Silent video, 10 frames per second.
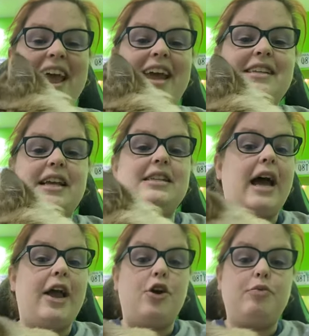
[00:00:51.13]
is a
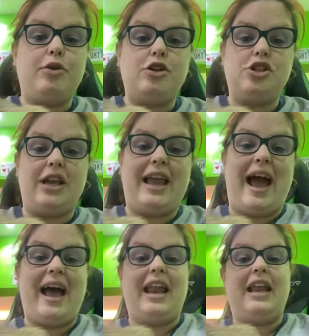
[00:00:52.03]
tiger Persian
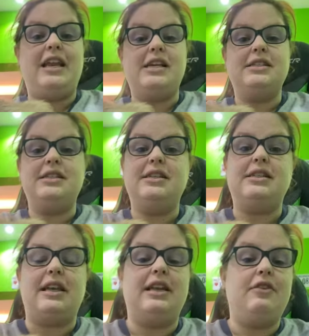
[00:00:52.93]
cat and he is a
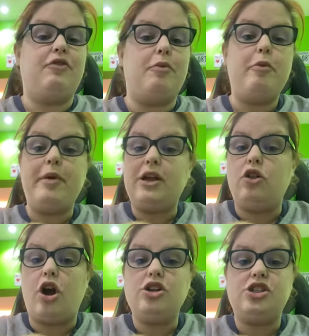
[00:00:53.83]
descendant from the big
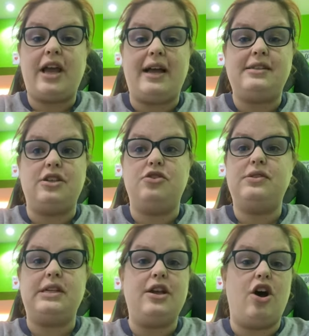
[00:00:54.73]
large cats that you
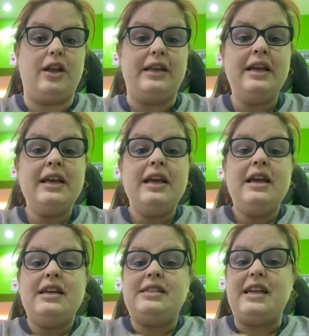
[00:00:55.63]
see on
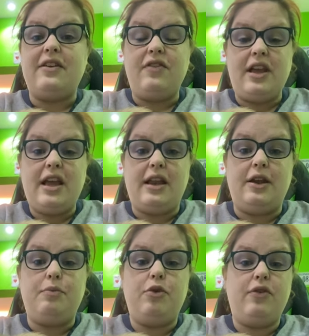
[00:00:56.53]
TV and
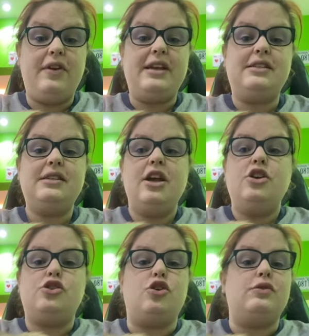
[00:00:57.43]
in movies.
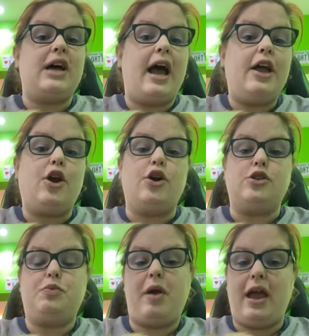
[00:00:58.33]
So,
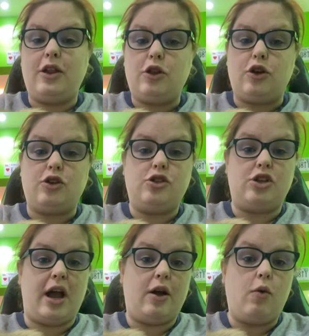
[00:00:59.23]
tigers, panthers,
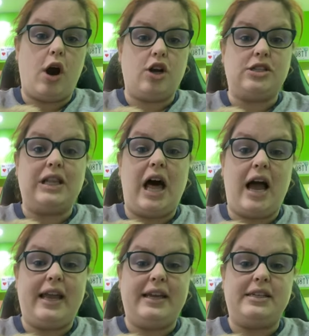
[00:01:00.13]
jaguars,
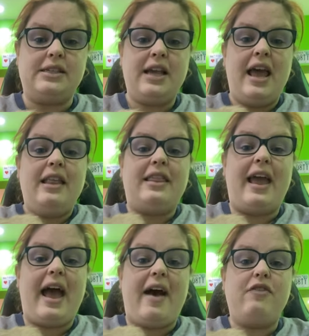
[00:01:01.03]
lions,
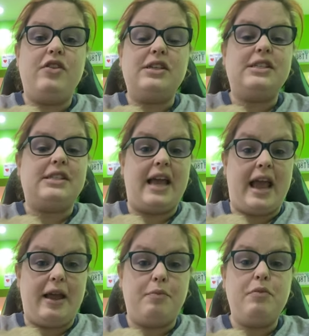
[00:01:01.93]
they have the
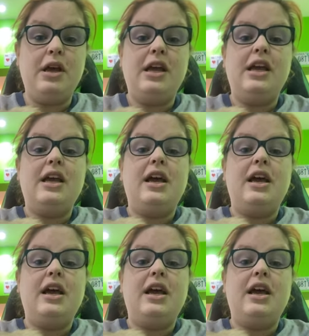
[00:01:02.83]
same